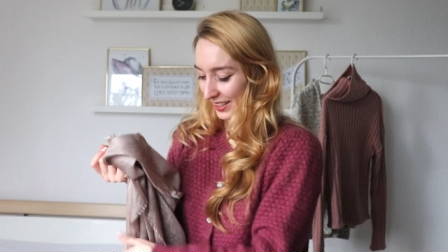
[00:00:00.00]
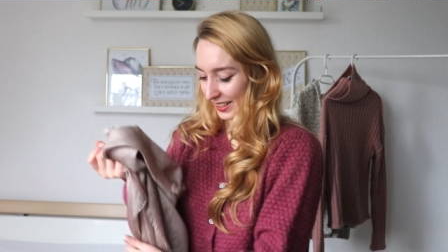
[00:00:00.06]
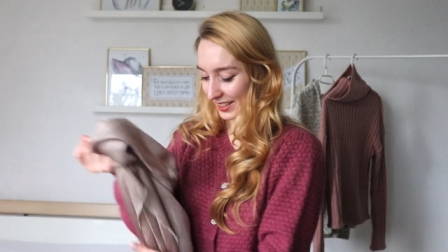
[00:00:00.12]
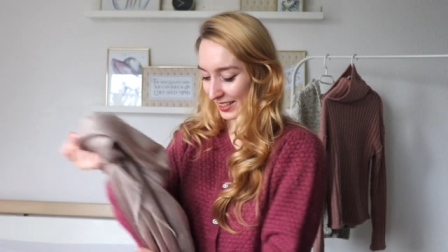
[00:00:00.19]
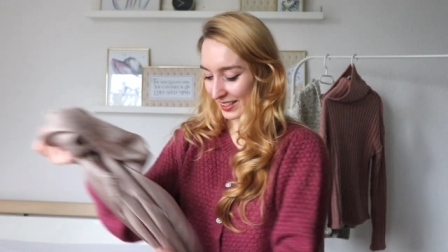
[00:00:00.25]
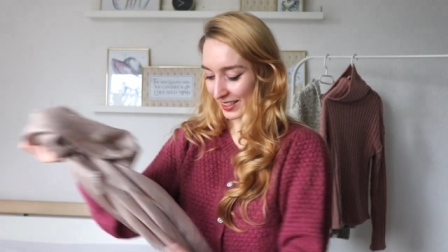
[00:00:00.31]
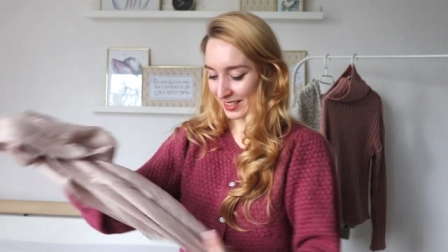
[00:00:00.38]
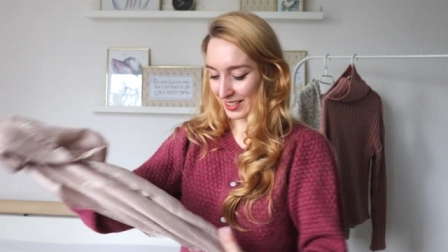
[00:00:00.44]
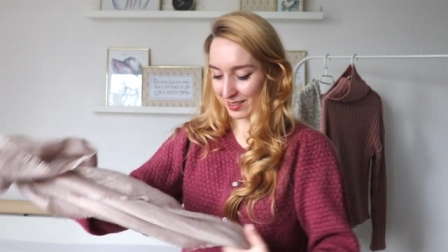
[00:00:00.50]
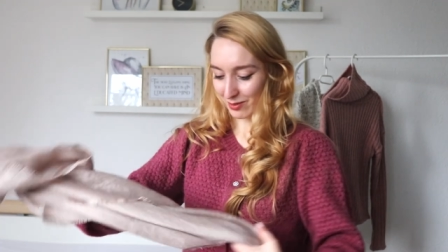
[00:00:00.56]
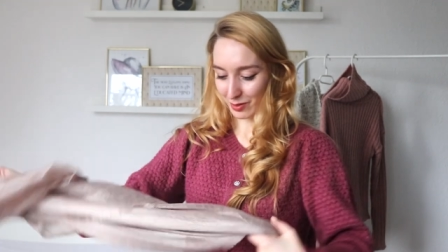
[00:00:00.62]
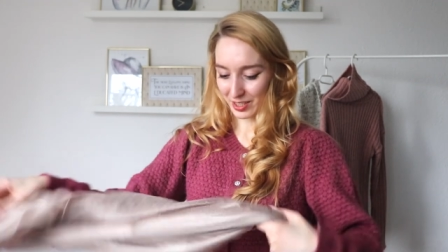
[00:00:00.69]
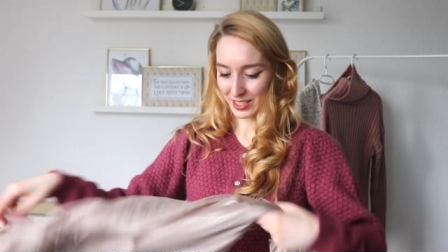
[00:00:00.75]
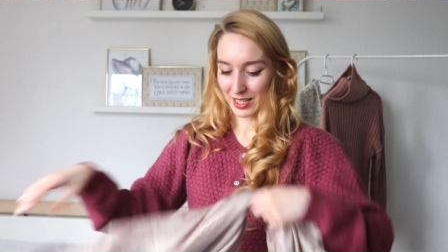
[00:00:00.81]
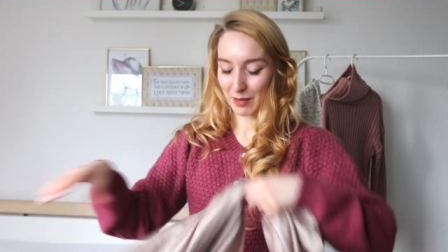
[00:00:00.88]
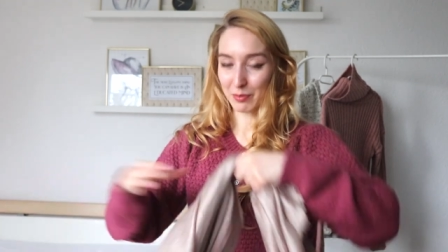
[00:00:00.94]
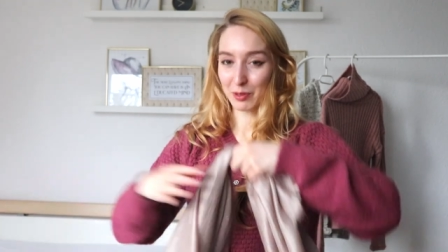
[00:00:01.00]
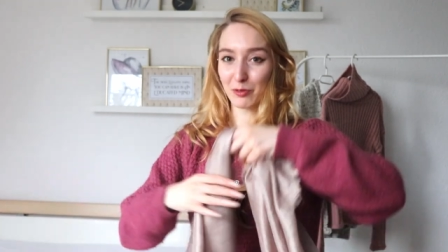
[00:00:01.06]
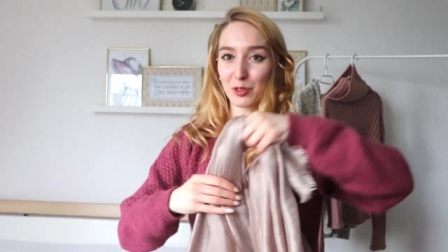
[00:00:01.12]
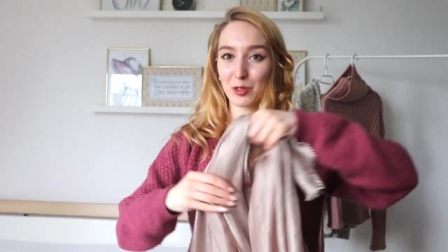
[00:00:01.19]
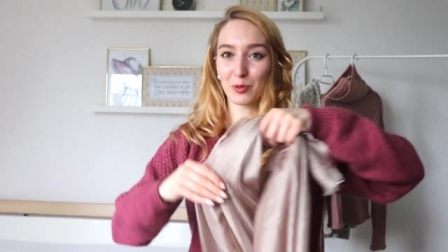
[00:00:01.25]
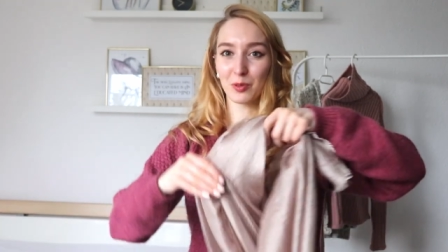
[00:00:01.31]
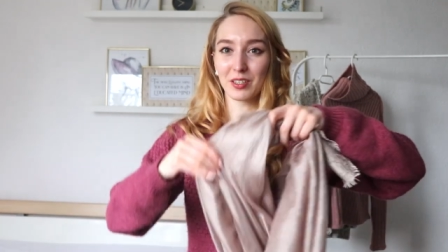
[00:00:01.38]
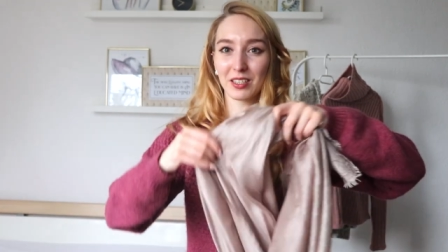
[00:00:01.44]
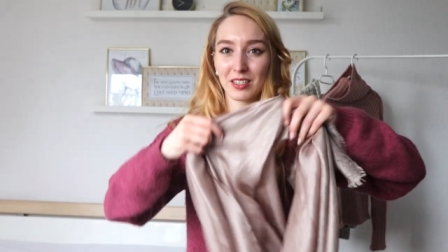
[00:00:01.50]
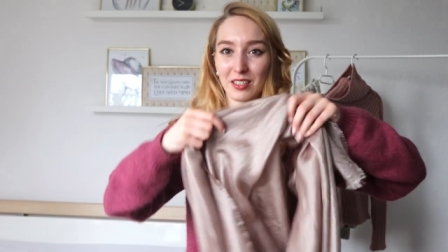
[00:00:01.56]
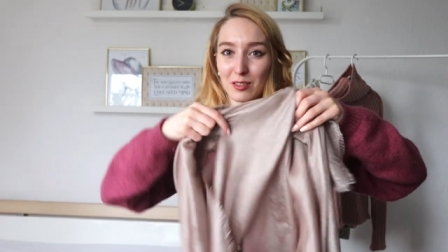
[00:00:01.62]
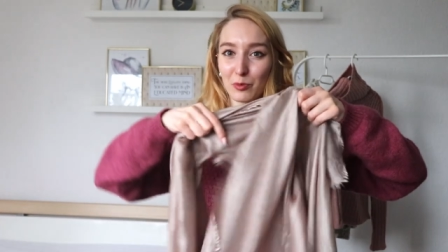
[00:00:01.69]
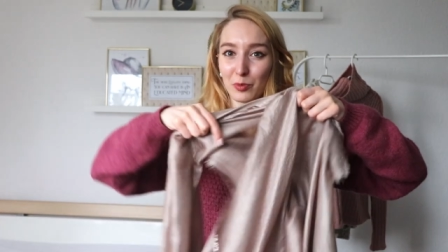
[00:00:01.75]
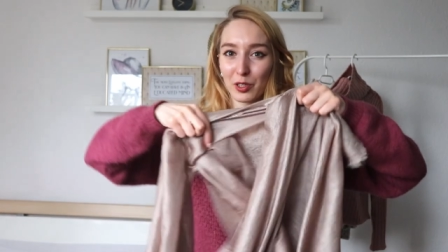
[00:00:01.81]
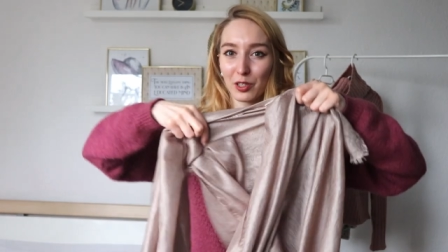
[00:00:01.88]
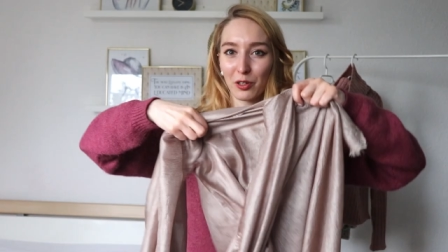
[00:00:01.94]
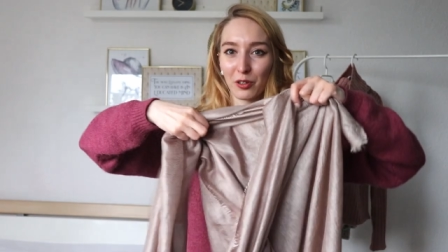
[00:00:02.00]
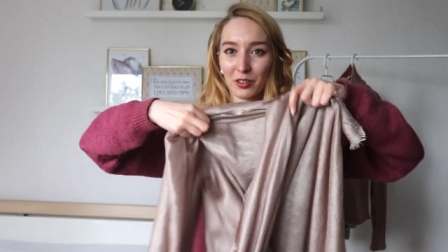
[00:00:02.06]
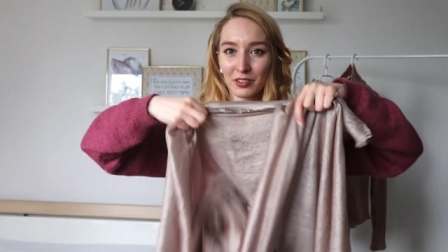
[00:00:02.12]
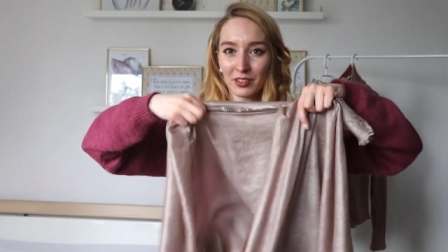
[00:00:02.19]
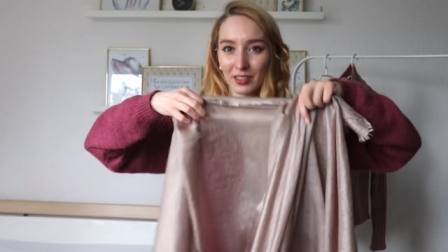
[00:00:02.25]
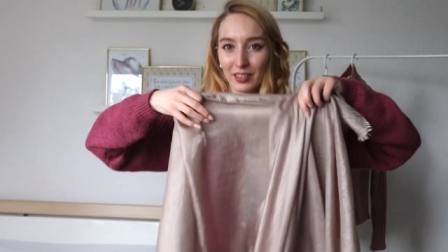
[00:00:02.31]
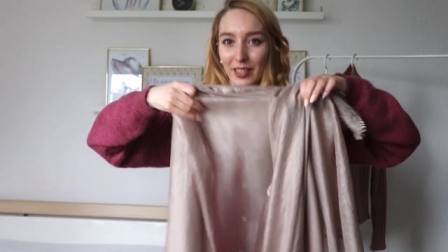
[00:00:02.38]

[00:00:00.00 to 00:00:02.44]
And for example, this one is super long.